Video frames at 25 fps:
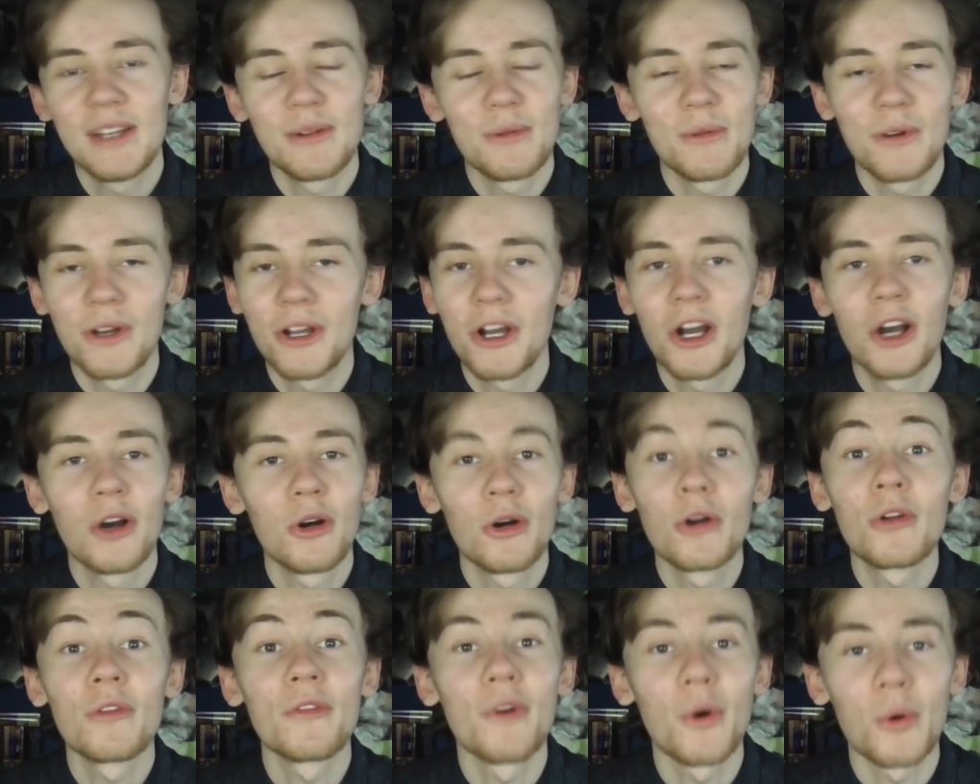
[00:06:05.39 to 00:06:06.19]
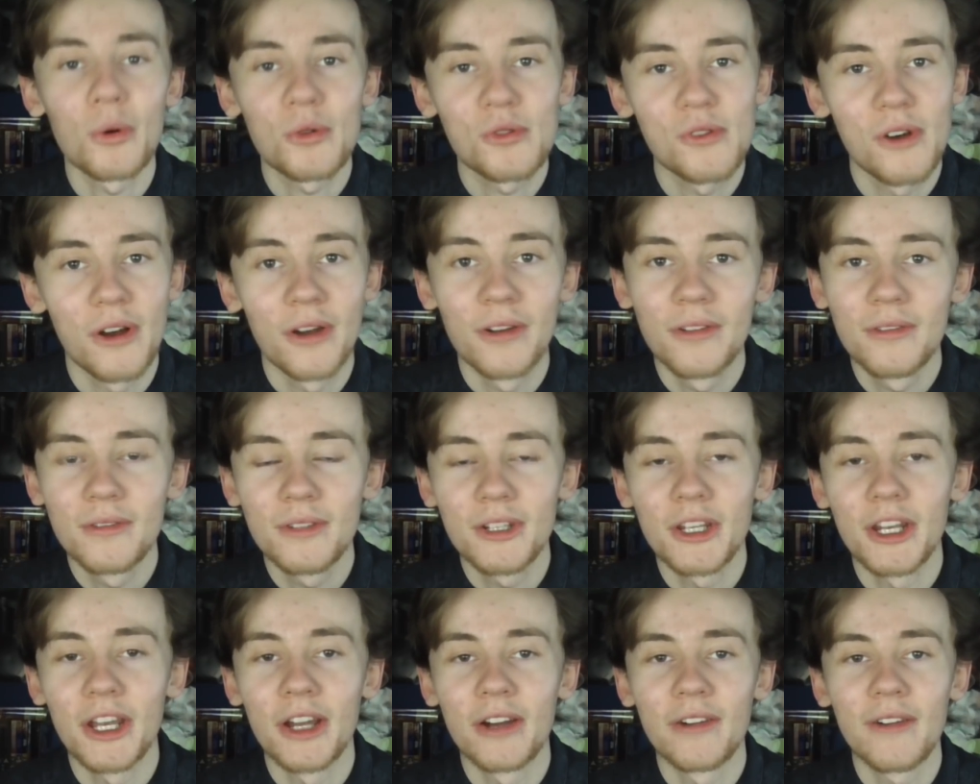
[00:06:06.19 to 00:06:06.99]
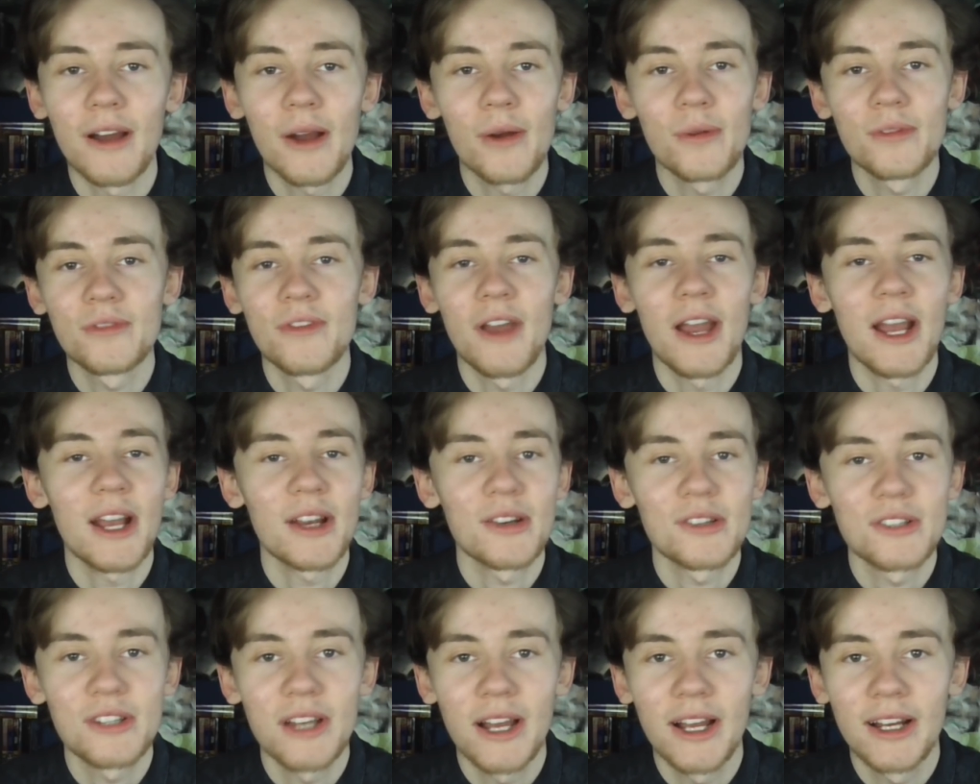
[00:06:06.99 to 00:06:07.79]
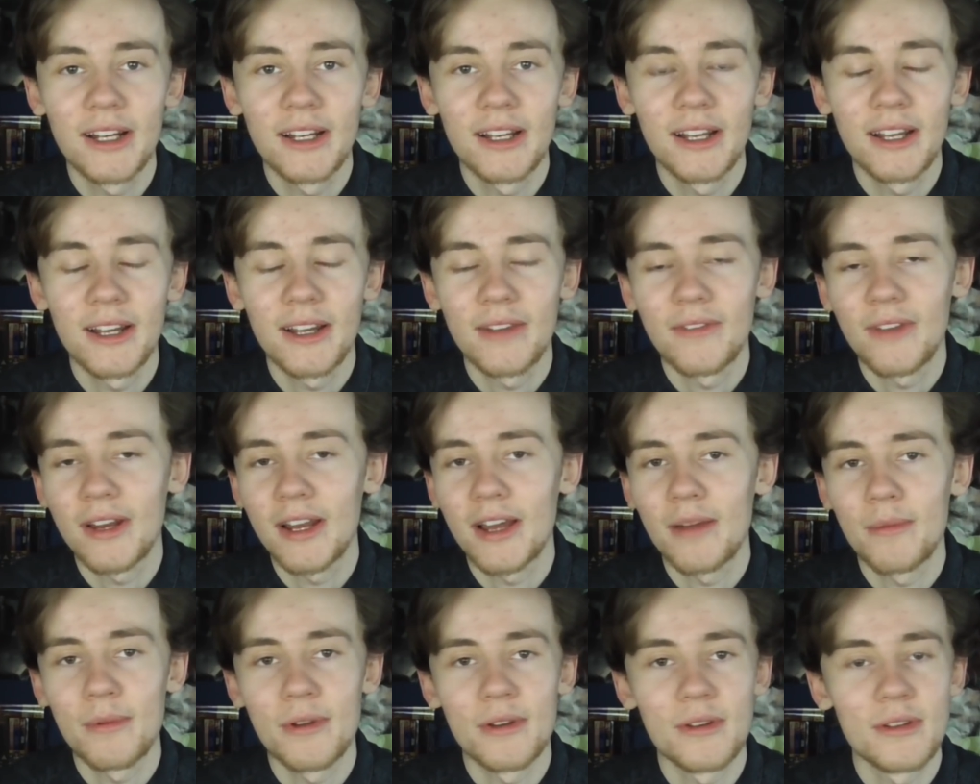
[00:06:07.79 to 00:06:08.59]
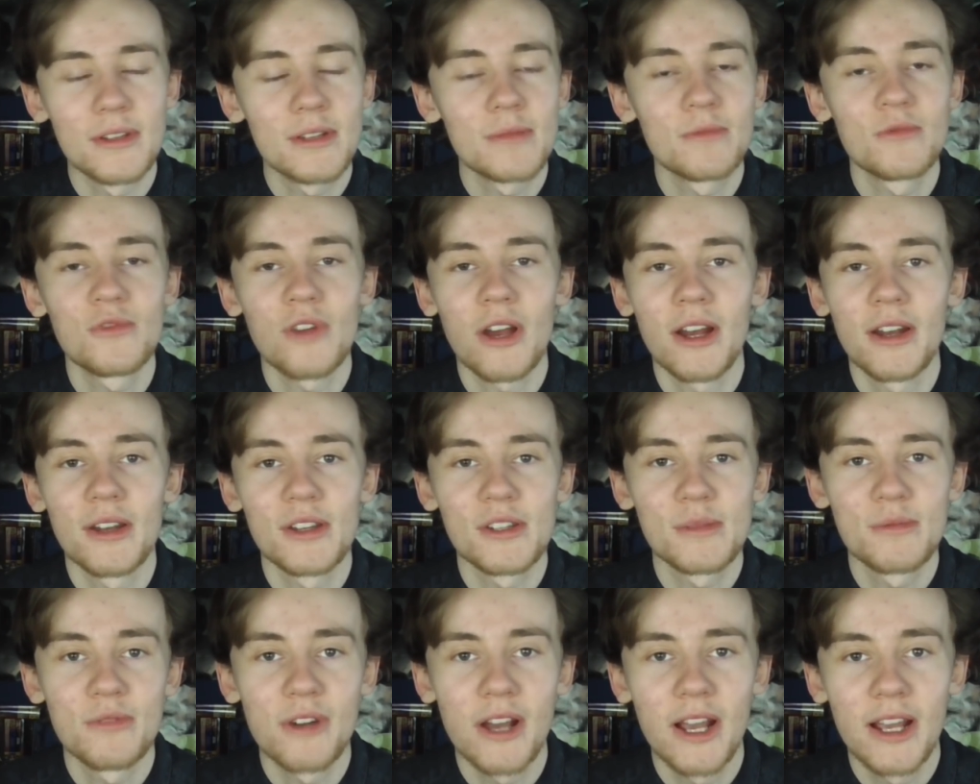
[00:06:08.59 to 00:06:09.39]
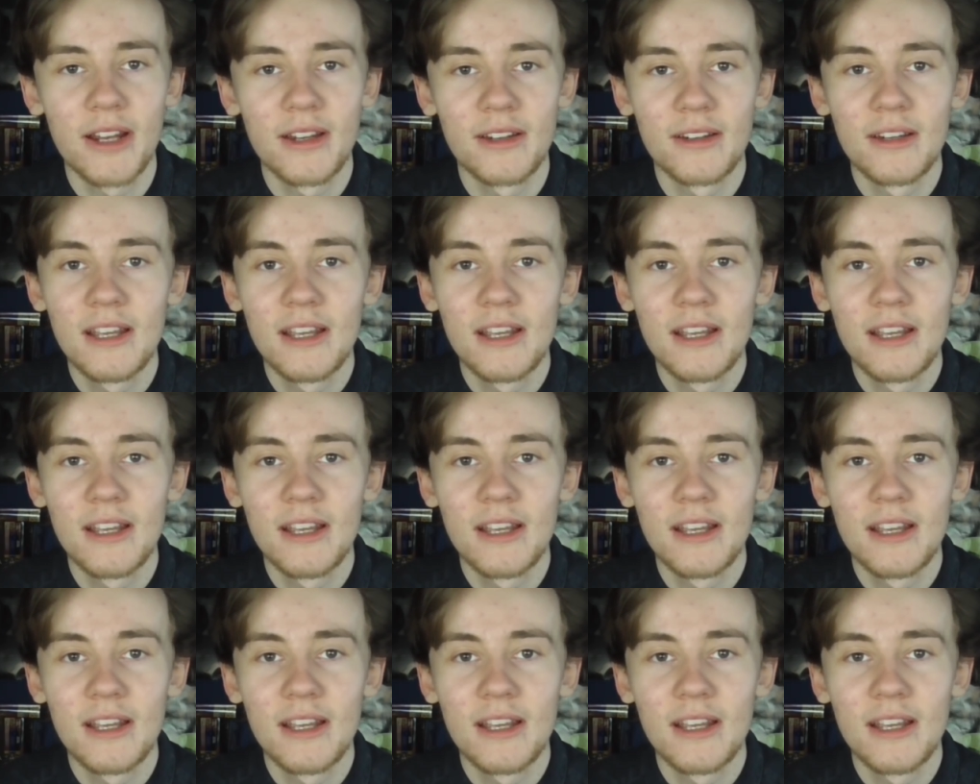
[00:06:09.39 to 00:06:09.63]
We are all Voltron, you know, that was the hashtag that I've been trying to spread,